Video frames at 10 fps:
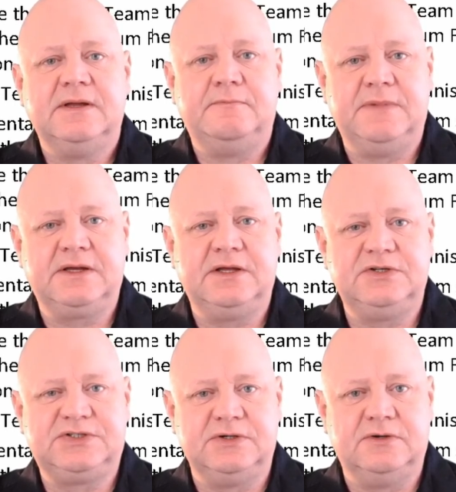making
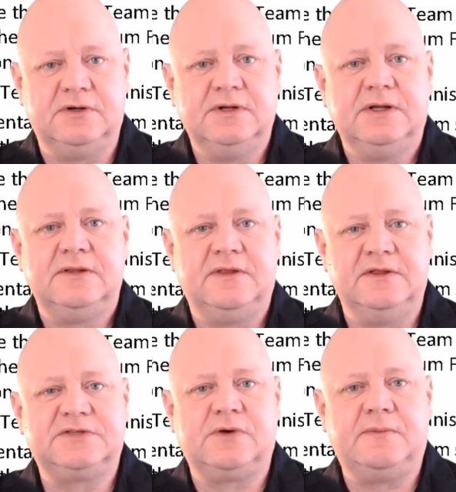sure that
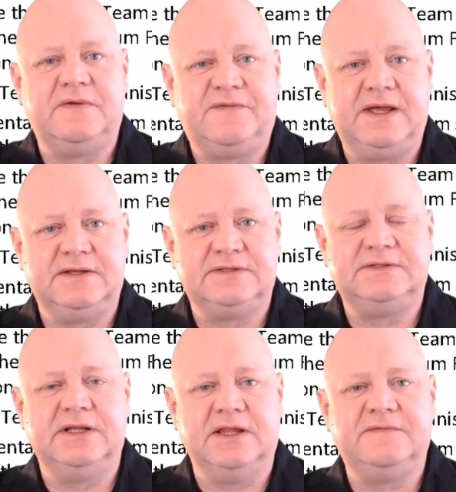the Scrum events
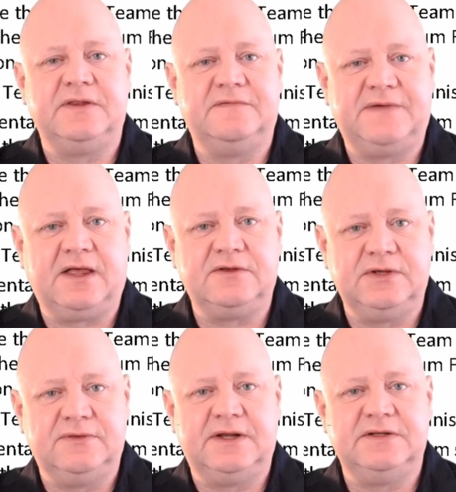deliver the
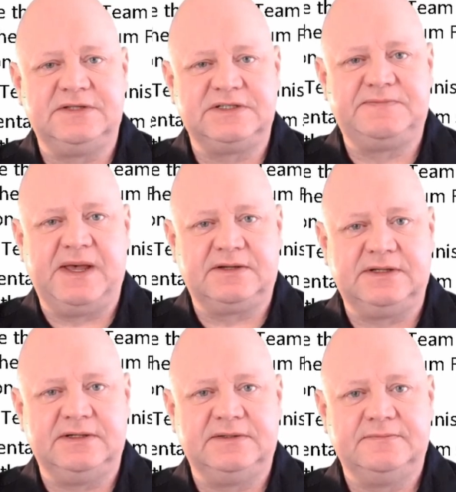value that is
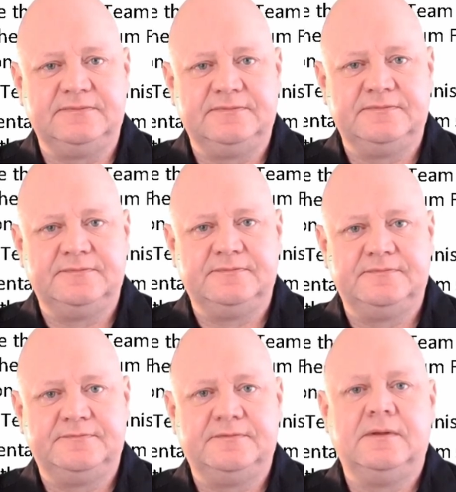expected.
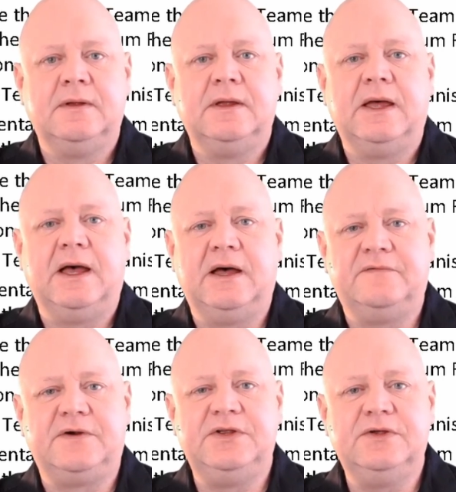And
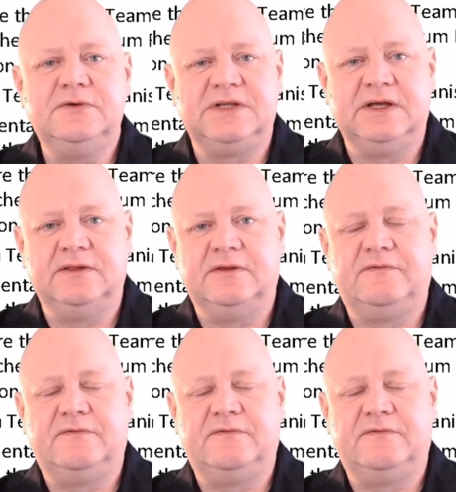for using the